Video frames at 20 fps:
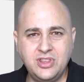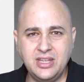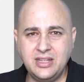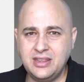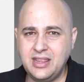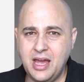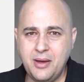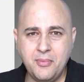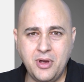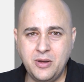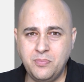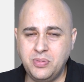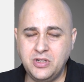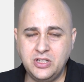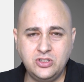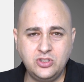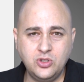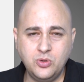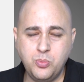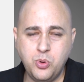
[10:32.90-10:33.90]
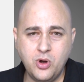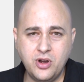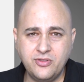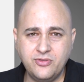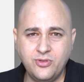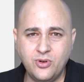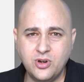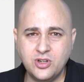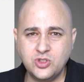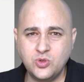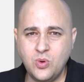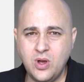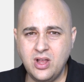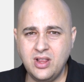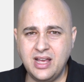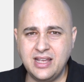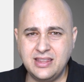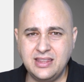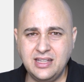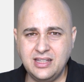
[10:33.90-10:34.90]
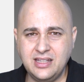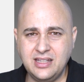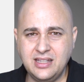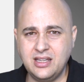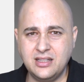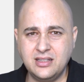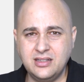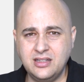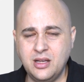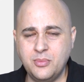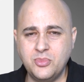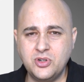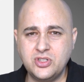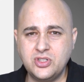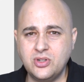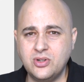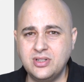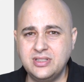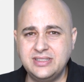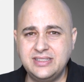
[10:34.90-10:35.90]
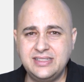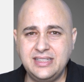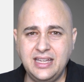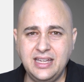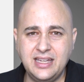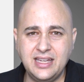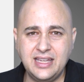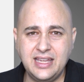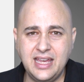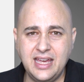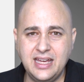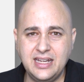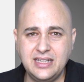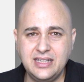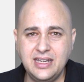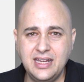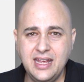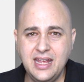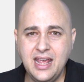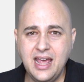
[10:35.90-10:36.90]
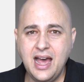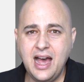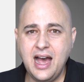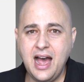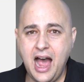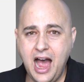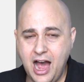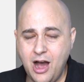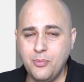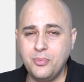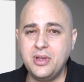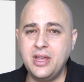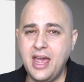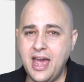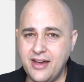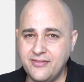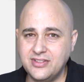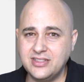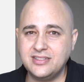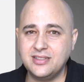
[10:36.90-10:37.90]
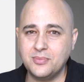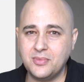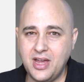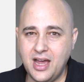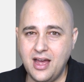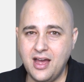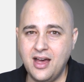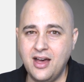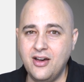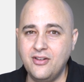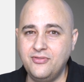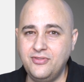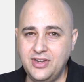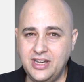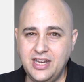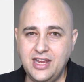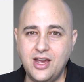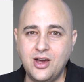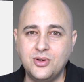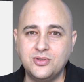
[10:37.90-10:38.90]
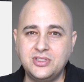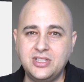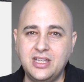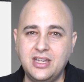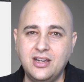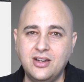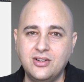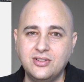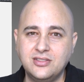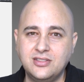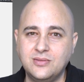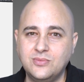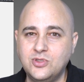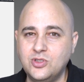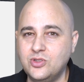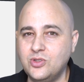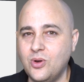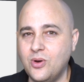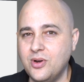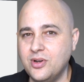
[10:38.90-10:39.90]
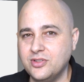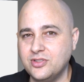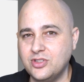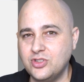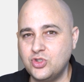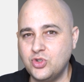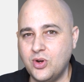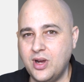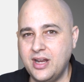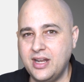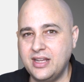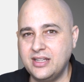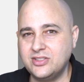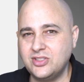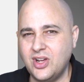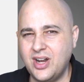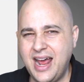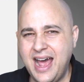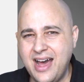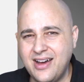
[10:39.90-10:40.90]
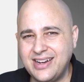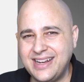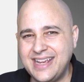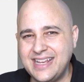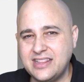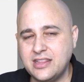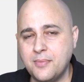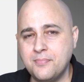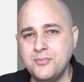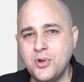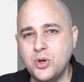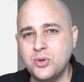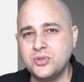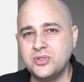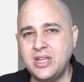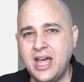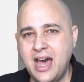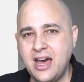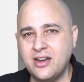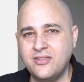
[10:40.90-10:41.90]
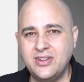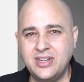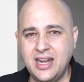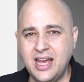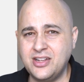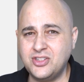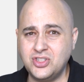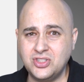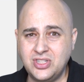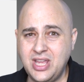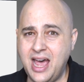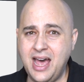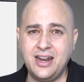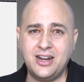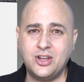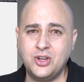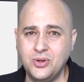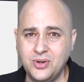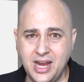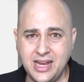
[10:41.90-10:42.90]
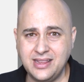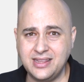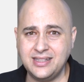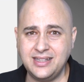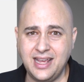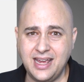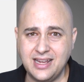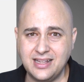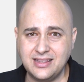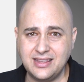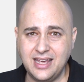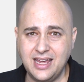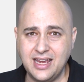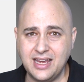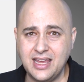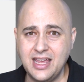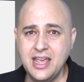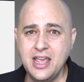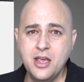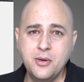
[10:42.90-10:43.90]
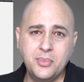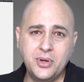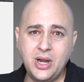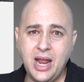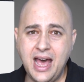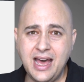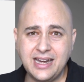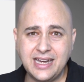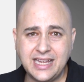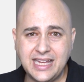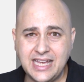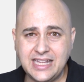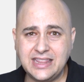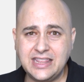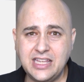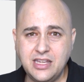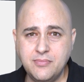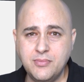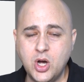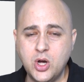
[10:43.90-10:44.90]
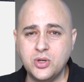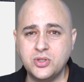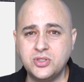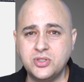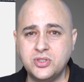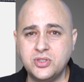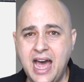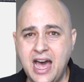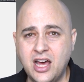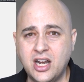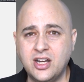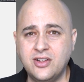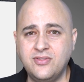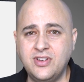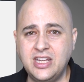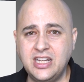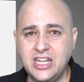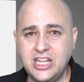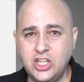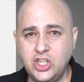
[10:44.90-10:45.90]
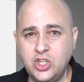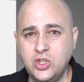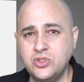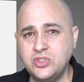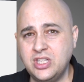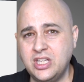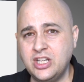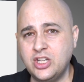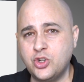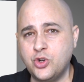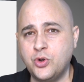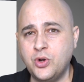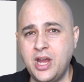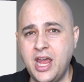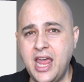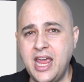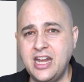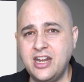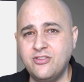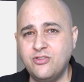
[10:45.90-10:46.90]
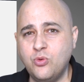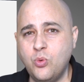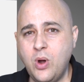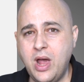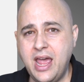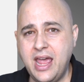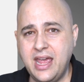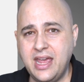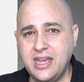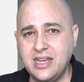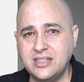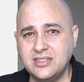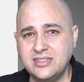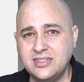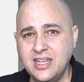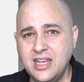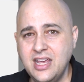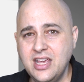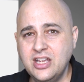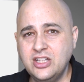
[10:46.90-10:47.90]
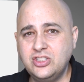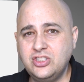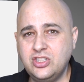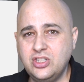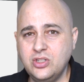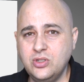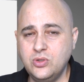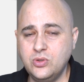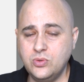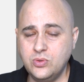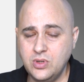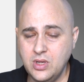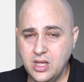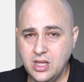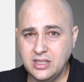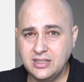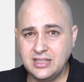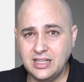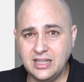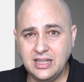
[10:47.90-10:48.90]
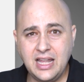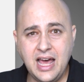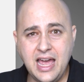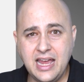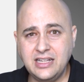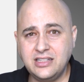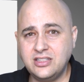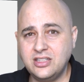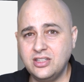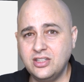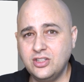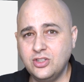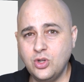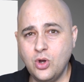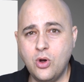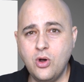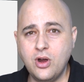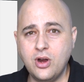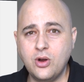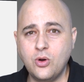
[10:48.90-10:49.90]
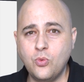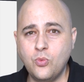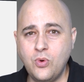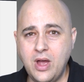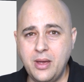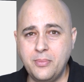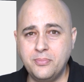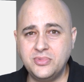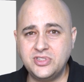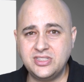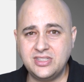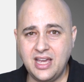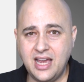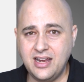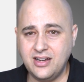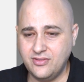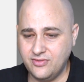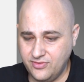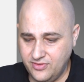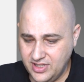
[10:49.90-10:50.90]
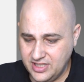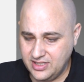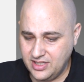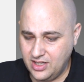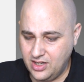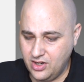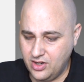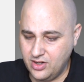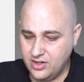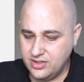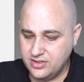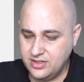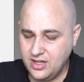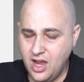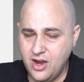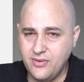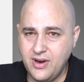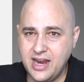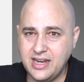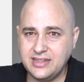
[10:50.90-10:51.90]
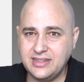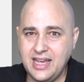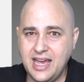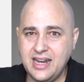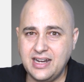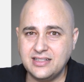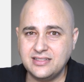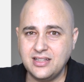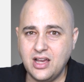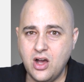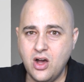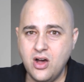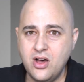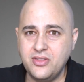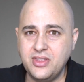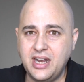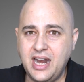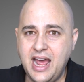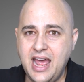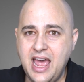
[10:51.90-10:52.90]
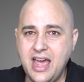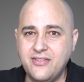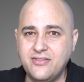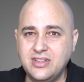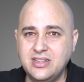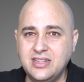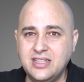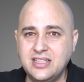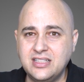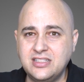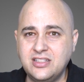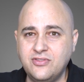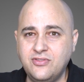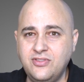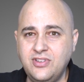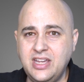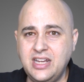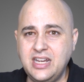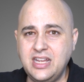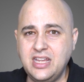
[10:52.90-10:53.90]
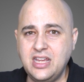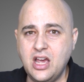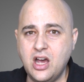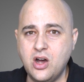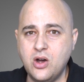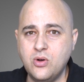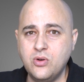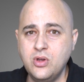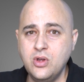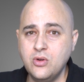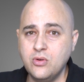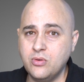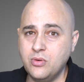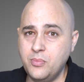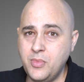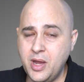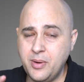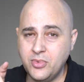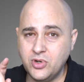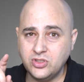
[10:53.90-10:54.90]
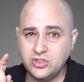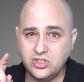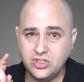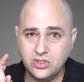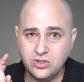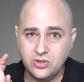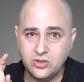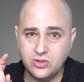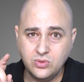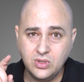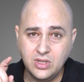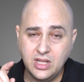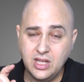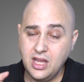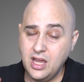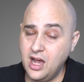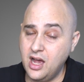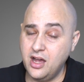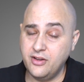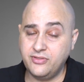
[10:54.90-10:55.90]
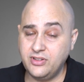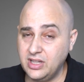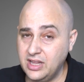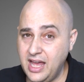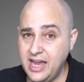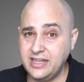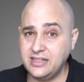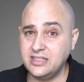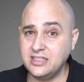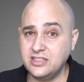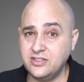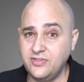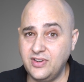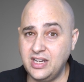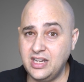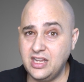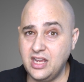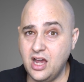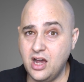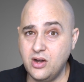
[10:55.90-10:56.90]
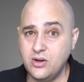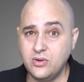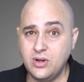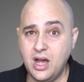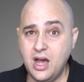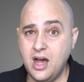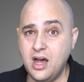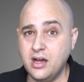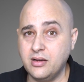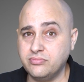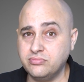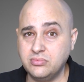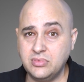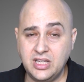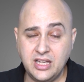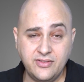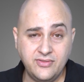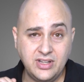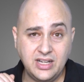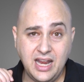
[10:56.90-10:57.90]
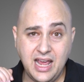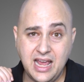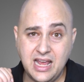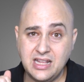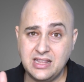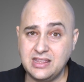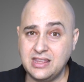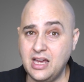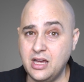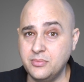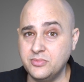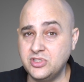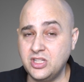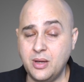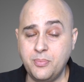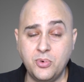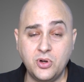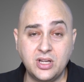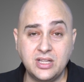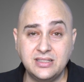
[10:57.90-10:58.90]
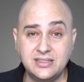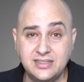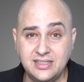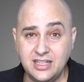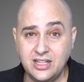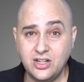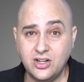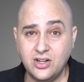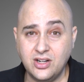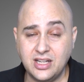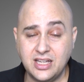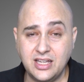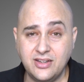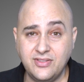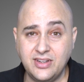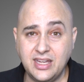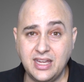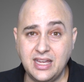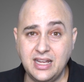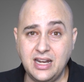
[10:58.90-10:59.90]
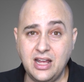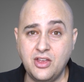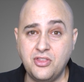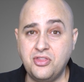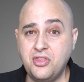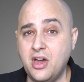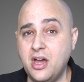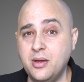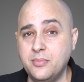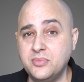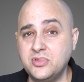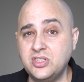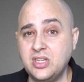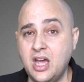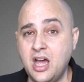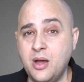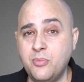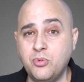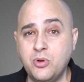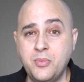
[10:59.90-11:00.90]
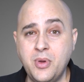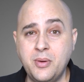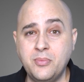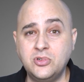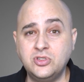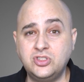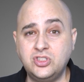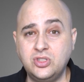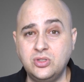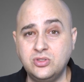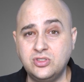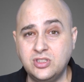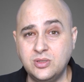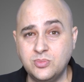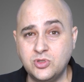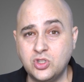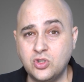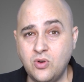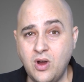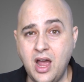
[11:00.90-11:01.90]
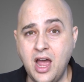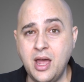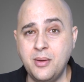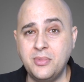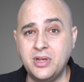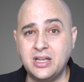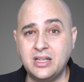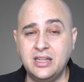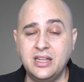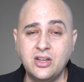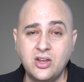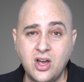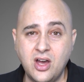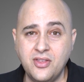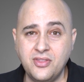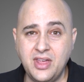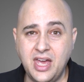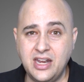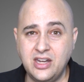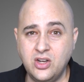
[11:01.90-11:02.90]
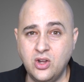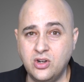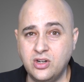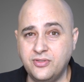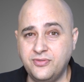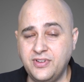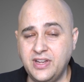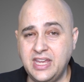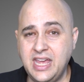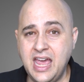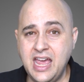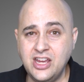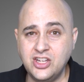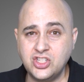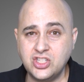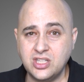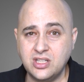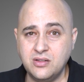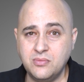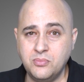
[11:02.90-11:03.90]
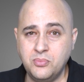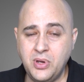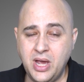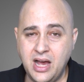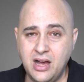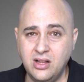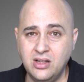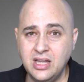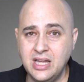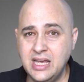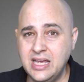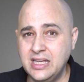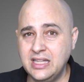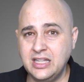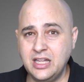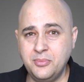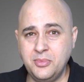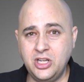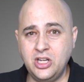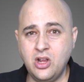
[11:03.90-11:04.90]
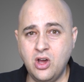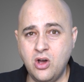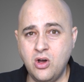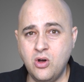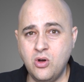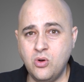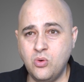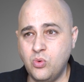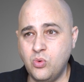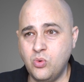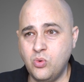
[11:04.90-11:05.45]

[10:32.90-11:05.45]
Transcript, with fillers: think that might be two point four as well. I think the numbers are in sync again. Uh, I'll be having some uh, videos here and some tutorials and trainings on how to get the most out of it. Not just how to create the dang thing, but how to get the most out of it and use it in creative ways to delight your website visitors. All right, that is all that I have in this video. Remember to, uh, if you like this video, uh, give it a thumbs up or consider giving it a thumbs up. Remember to subscribe and click on that notification bell. Let me know